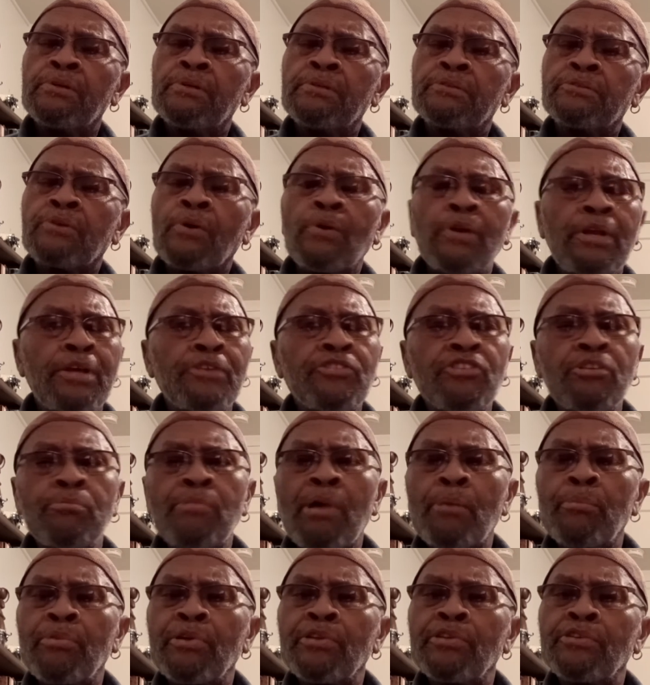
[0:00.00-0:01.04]
So listen,
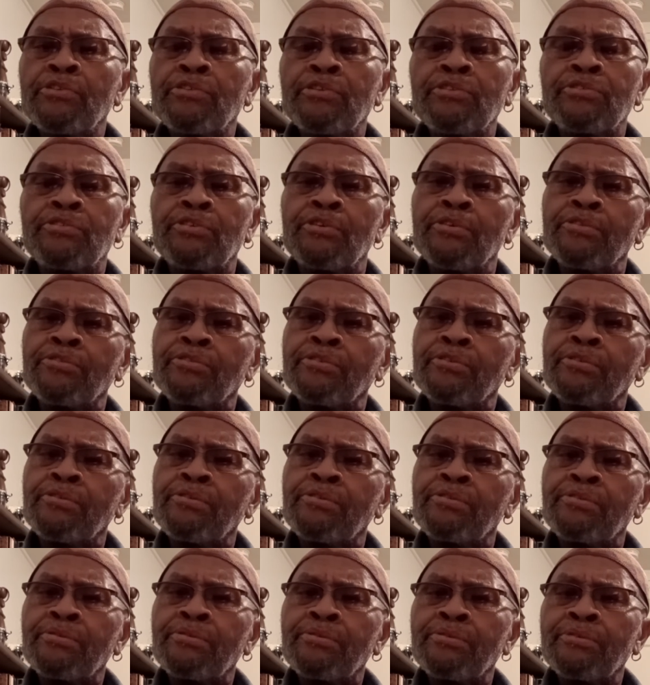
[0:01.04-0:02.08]
my brothers and
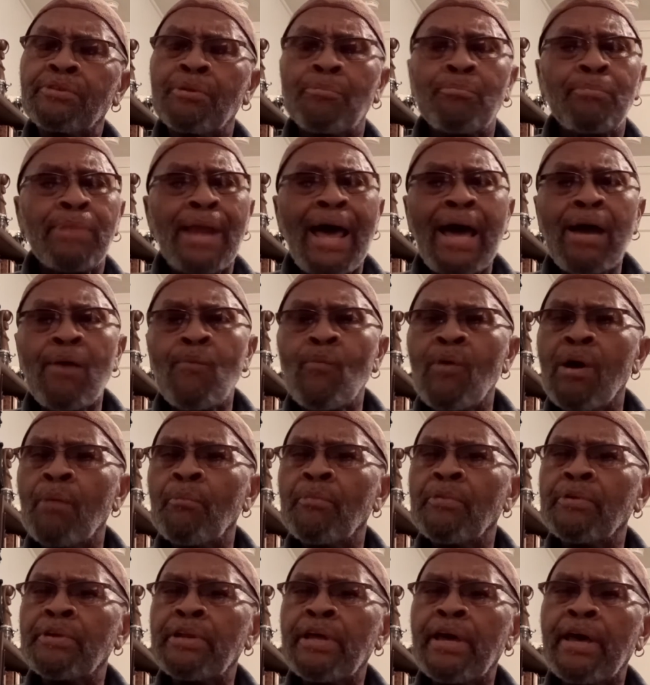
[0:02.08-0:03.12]
sisters, the black
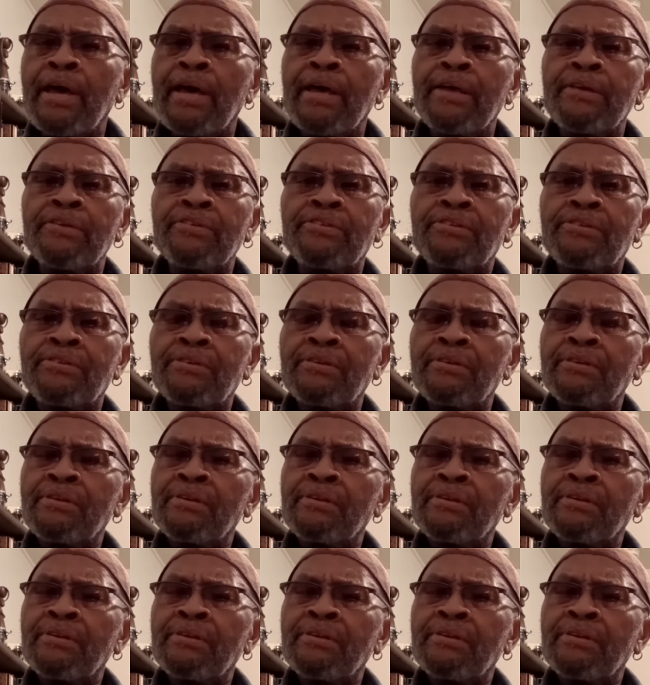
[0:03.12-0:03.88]
woman has